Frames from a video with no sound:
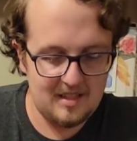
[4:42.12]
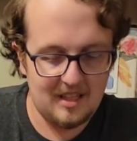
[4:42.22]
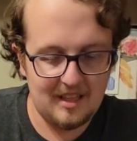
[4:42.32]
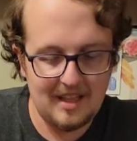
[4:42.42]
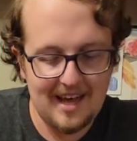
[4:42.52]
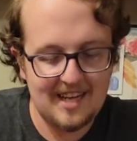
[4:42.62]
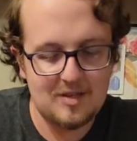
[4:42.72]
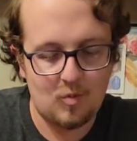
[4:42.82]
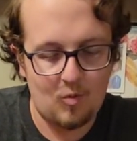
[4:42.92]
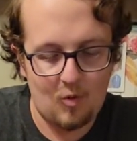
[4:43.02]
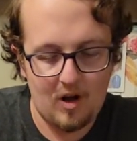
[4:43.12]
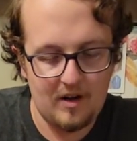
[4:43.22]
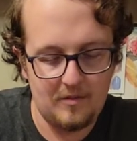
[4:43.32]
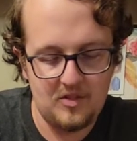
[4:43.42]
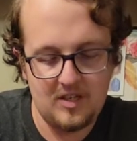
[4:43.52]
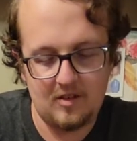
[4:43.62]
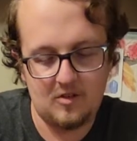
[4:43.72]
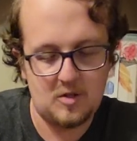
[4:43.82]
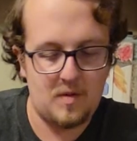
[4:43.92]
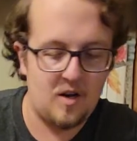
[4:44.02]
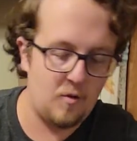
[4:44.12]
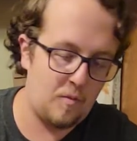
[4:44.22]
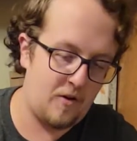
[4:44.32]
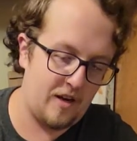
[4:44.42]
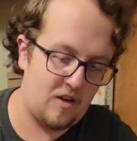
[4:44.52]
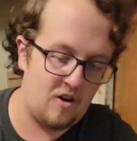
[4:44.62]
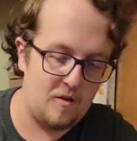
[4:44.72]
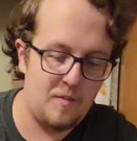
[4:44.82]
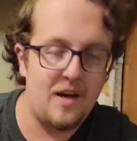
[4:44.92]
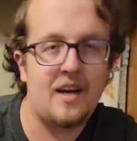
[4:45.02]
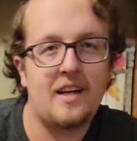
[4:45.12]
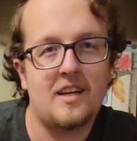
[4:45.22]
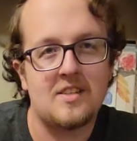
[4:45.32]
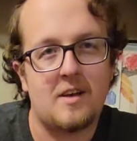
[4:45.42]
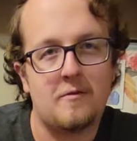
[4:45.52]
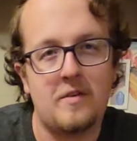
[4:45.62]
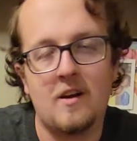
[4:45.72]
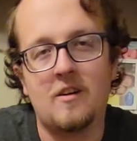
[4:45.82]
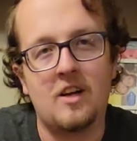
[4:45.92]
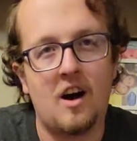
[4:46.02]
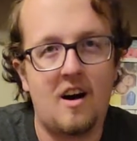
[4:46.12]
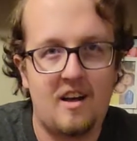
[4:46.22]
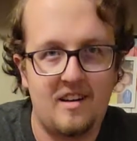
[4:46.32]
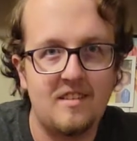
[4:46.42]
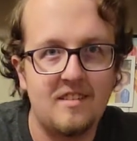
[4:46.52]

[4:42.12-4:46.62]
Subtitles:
The last one of single spell we're playing Called By because I feared God.